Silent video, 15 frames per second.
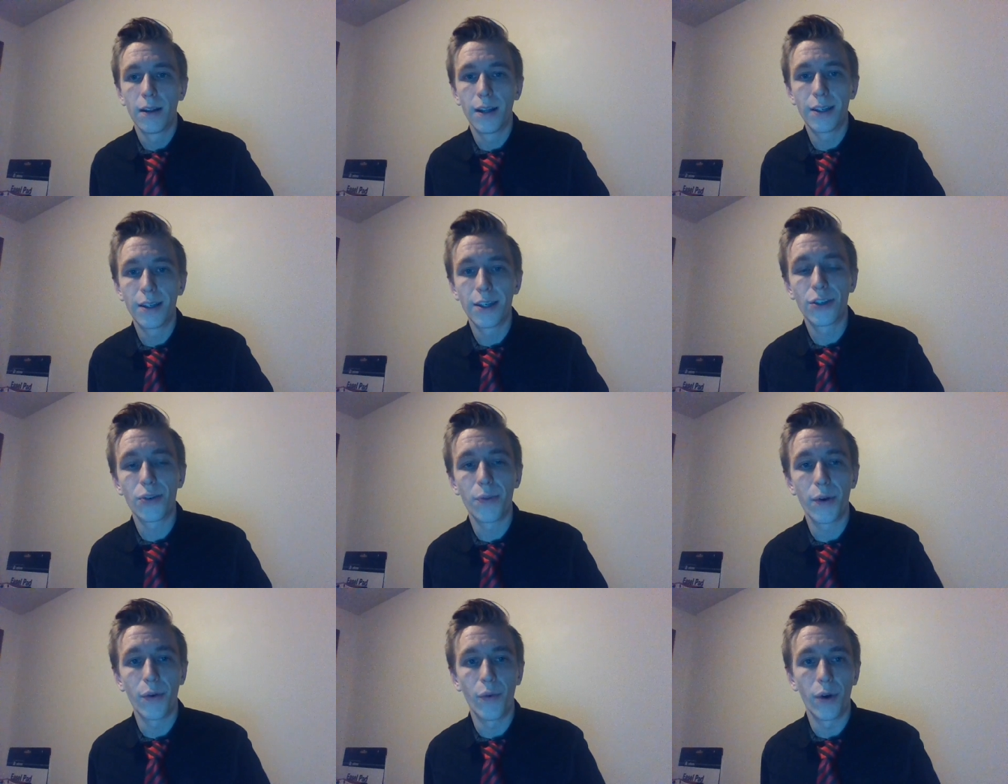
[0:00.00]
This
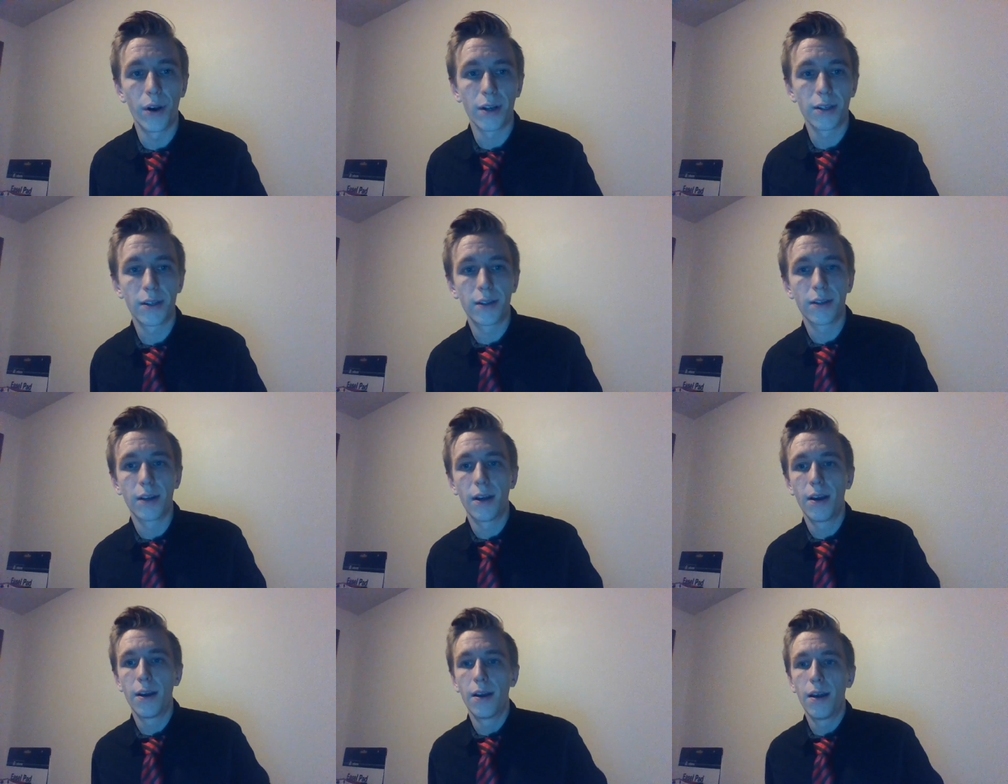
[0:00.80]
instrument works
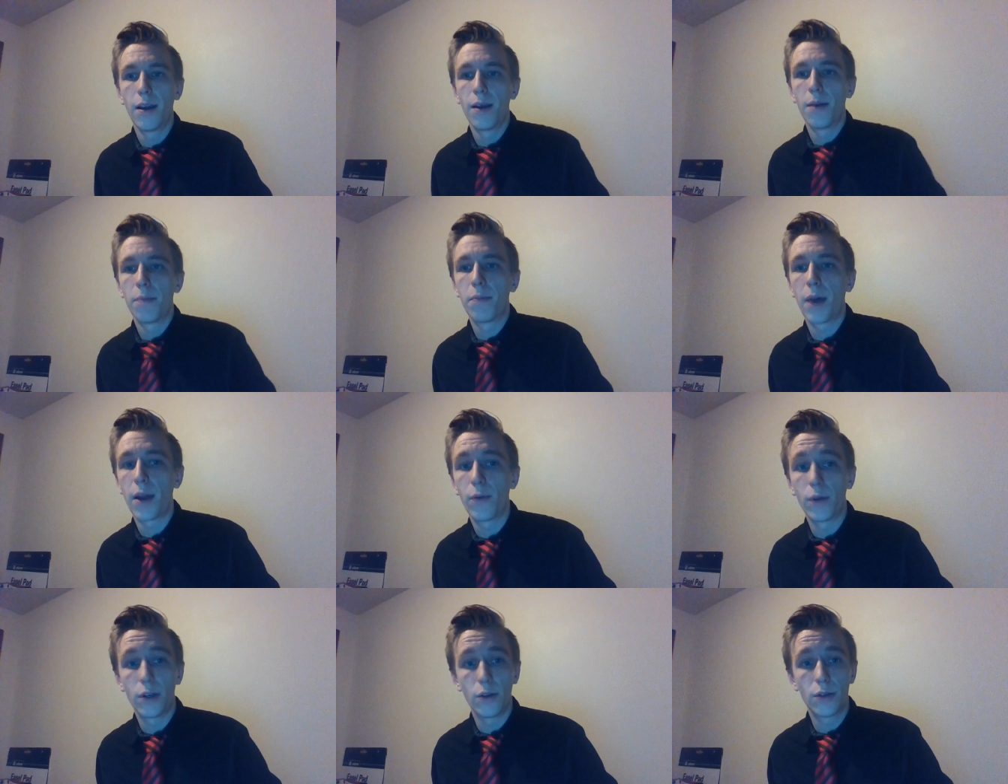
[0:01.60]
by
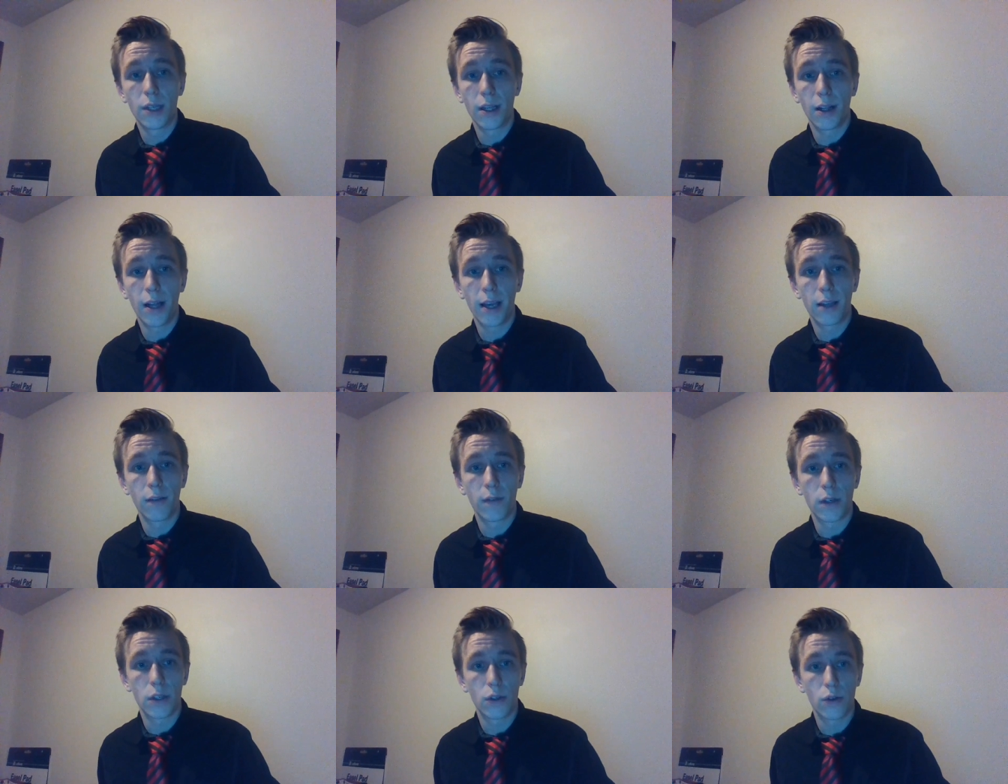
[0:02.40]
reducing the length
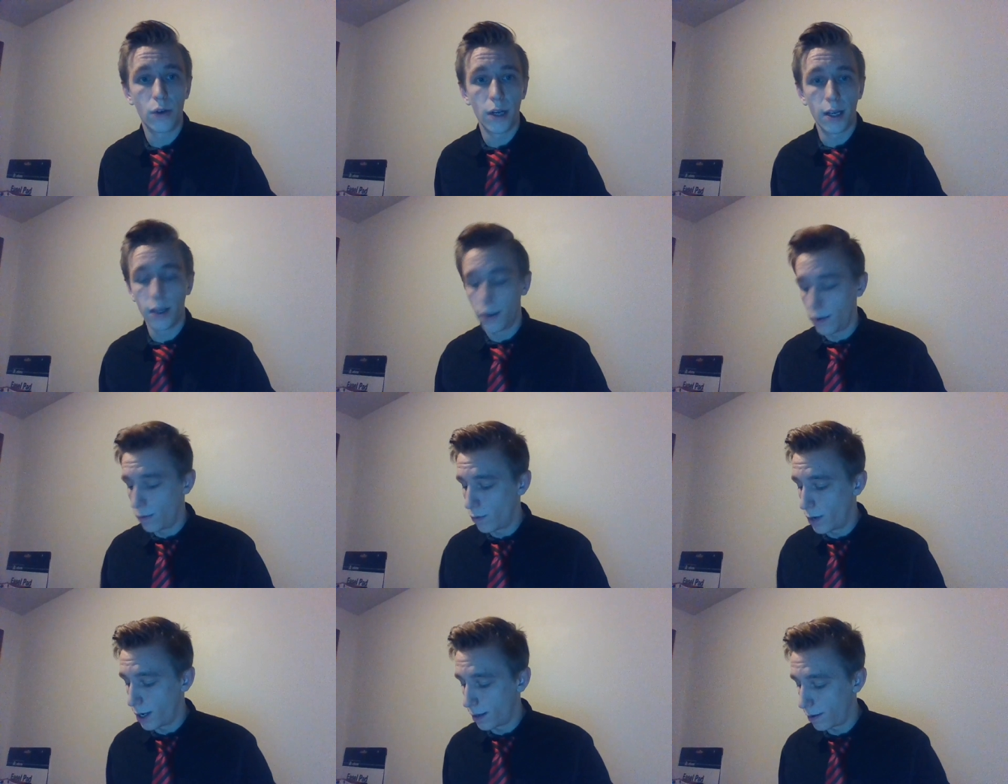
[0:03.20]
of a string
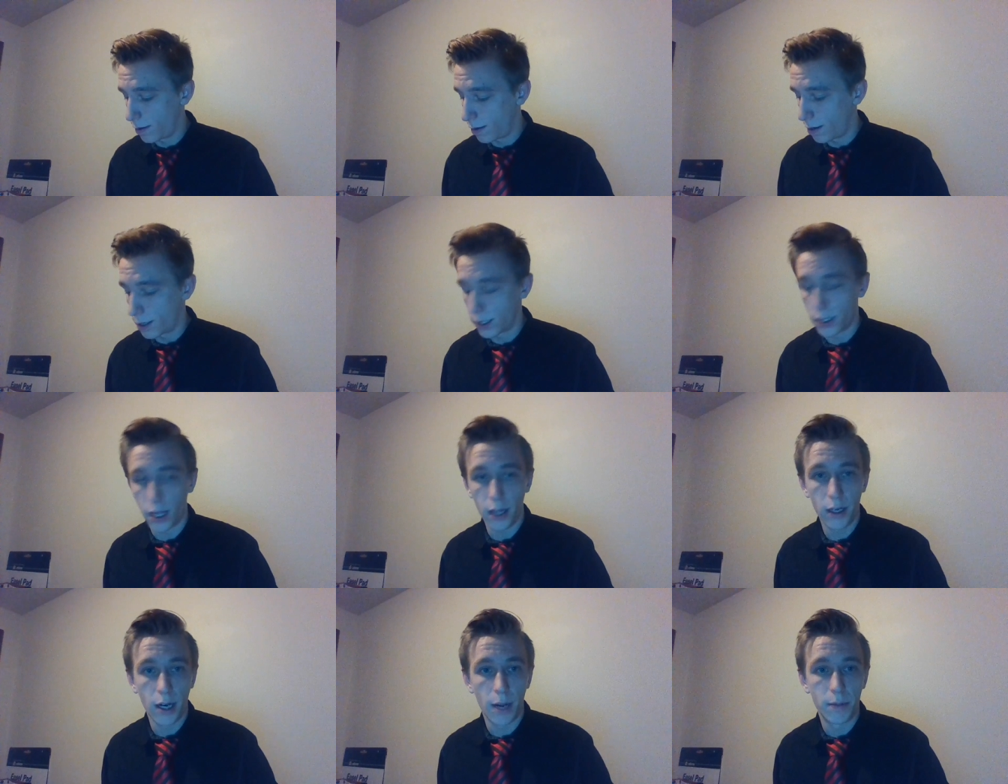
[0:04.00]
with a
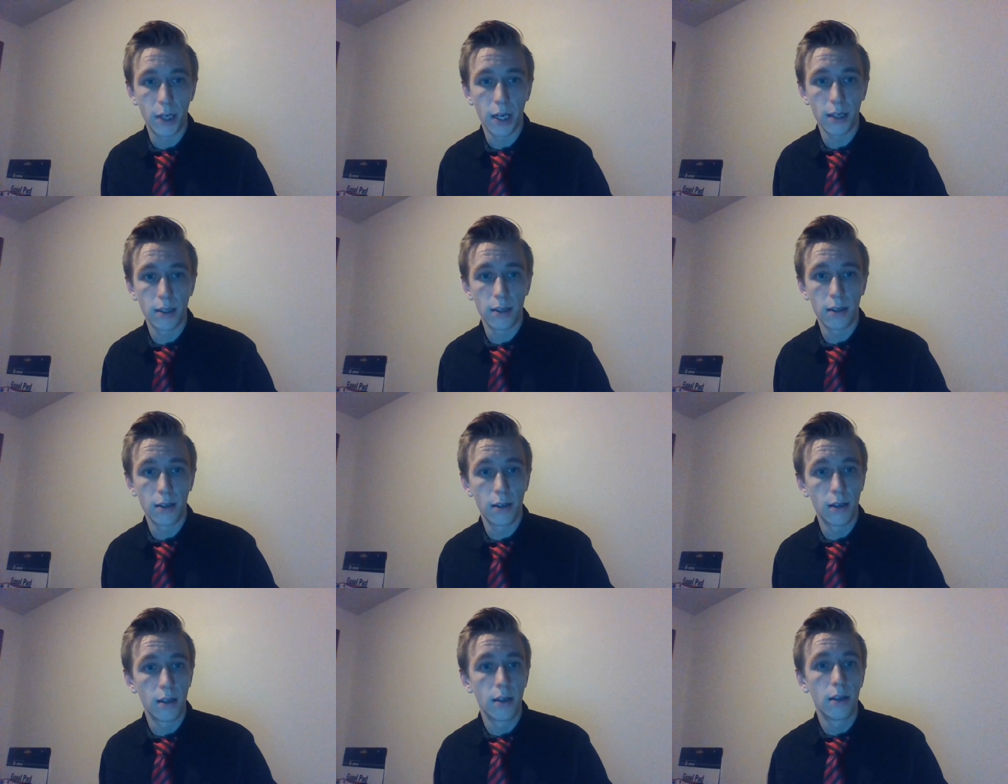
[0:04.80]
solid object
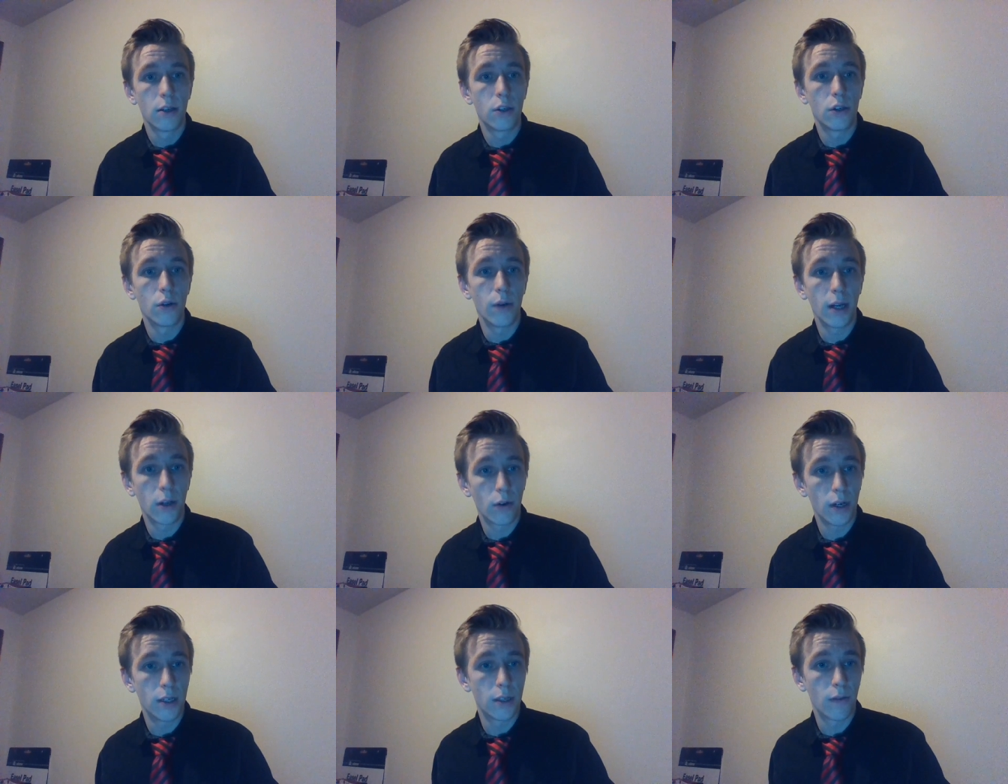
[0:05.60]
to
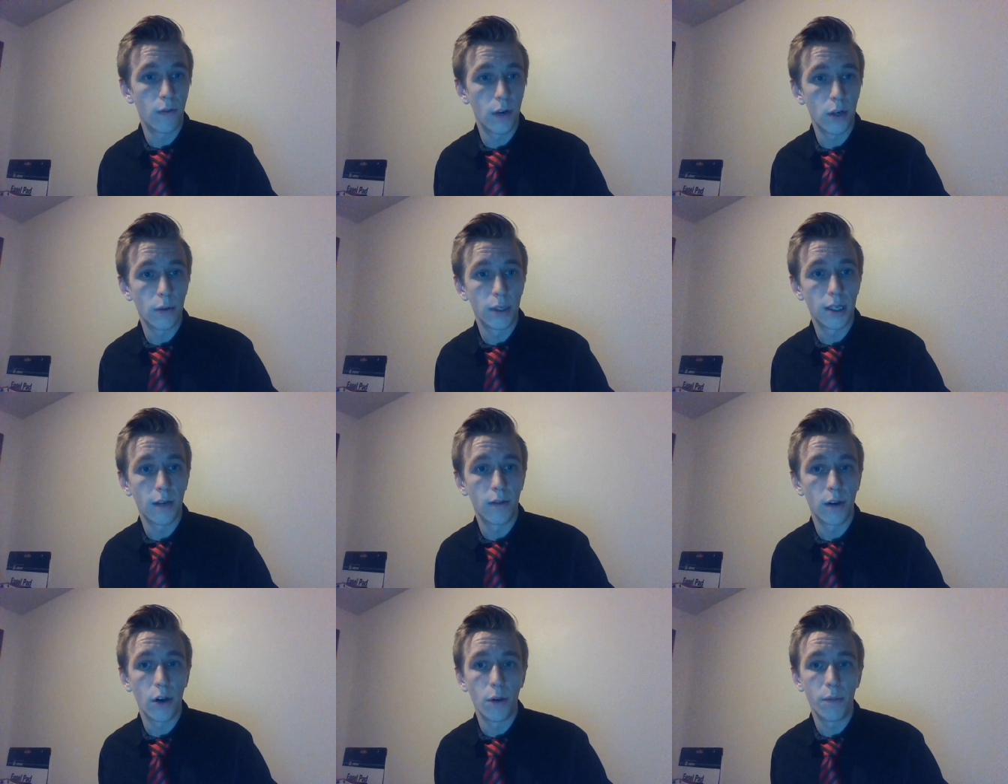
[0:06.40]
increase the frequency
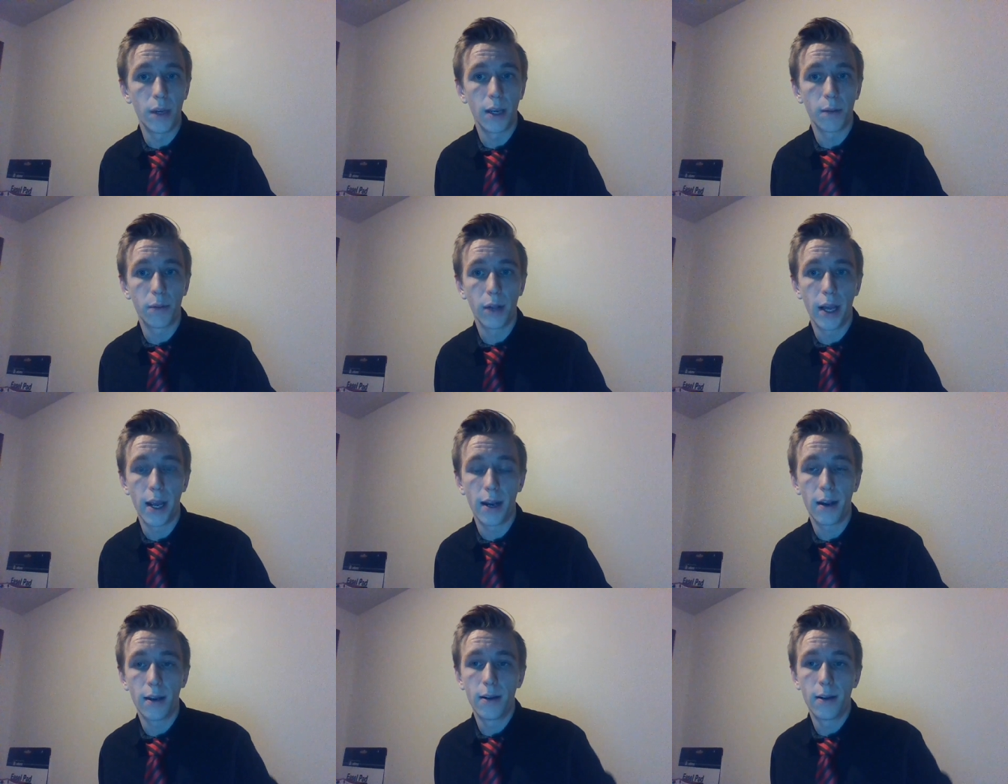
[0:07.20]
of the note being played.